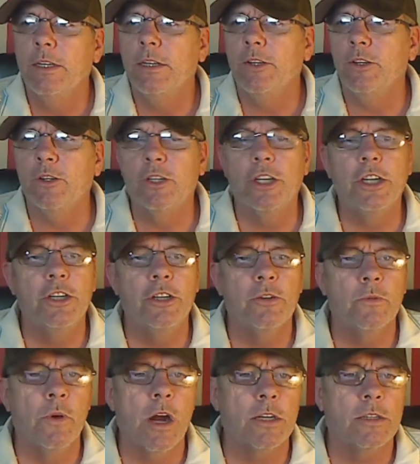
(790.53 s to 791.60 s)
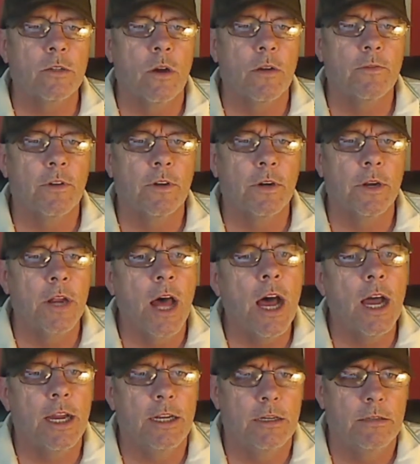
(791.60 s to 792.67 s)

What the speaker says: You're getting your rocks off online.